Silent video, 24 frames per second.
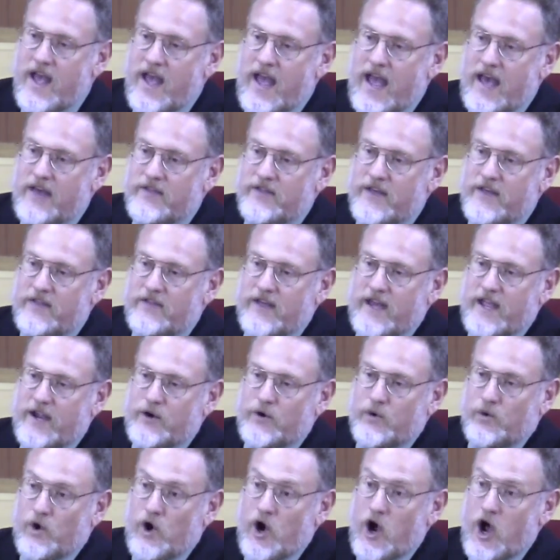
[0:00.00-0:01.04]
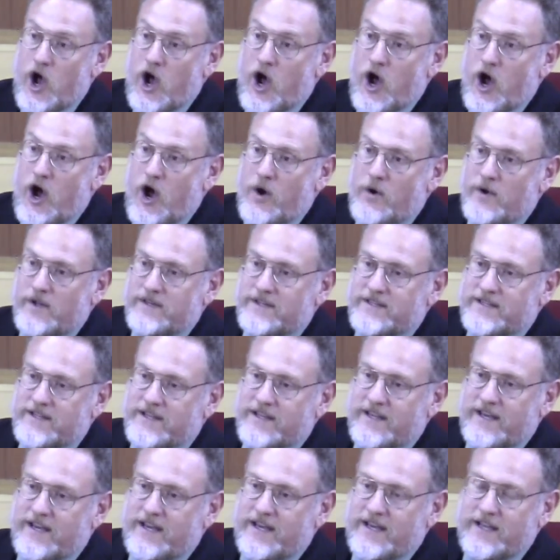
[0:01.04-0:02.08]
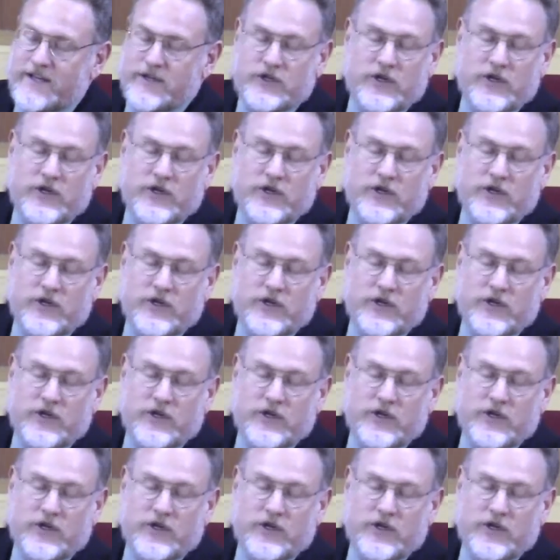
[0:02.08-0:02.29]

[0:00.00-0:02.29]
and then they grow until you hit